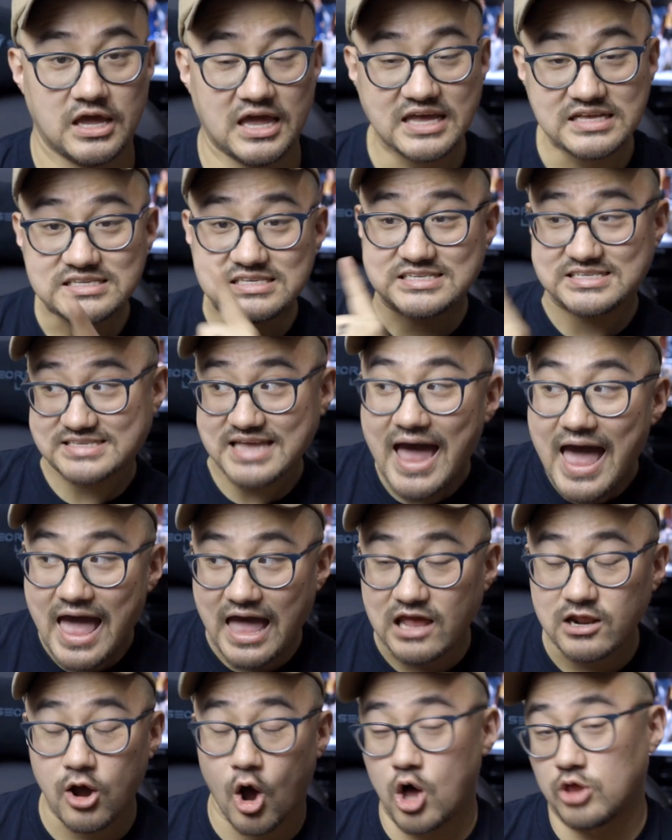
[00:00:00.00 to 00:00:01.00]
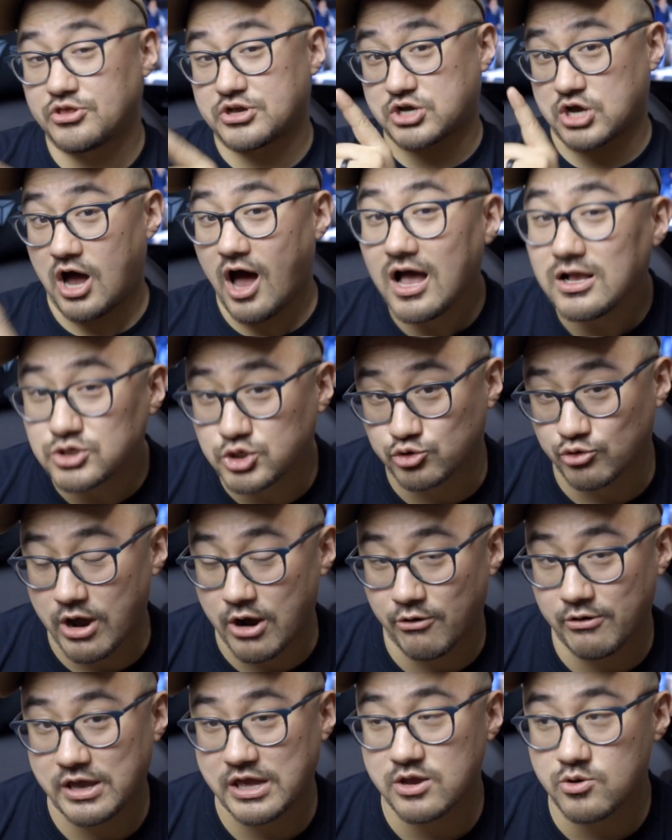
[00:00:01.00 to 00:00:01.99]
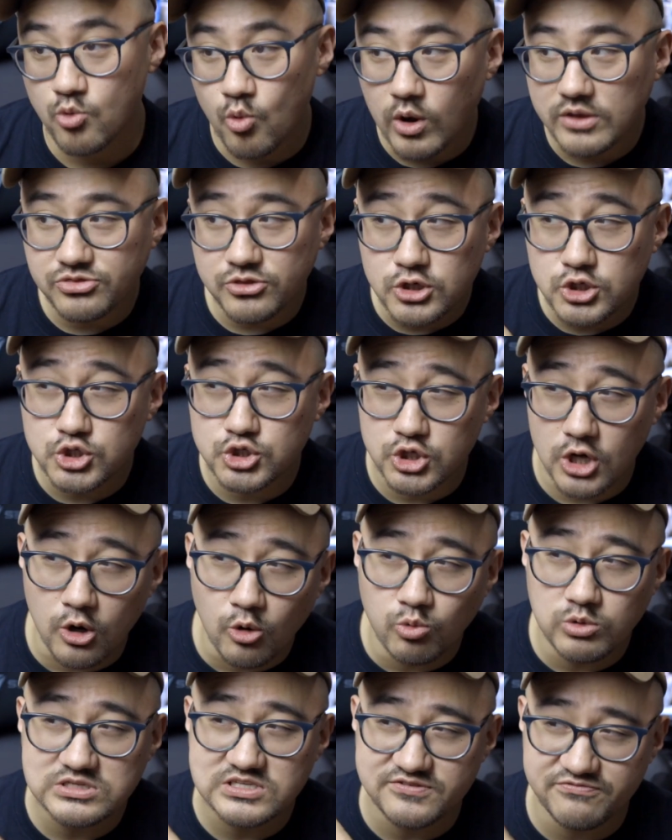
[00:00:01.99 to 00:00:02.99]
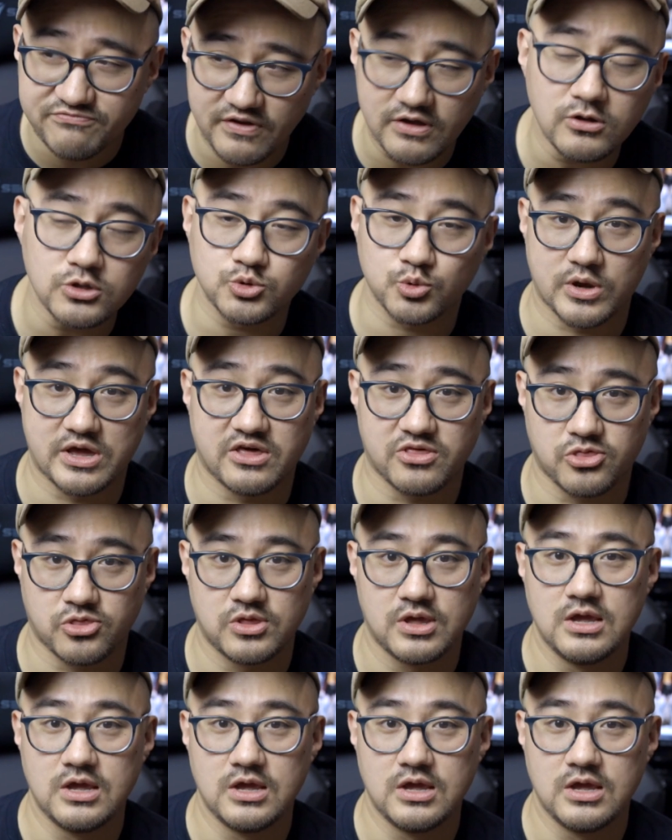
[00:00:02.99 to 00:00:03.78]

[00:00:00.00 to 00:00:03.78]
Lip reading: Instead, on the contrary, what the show was filled with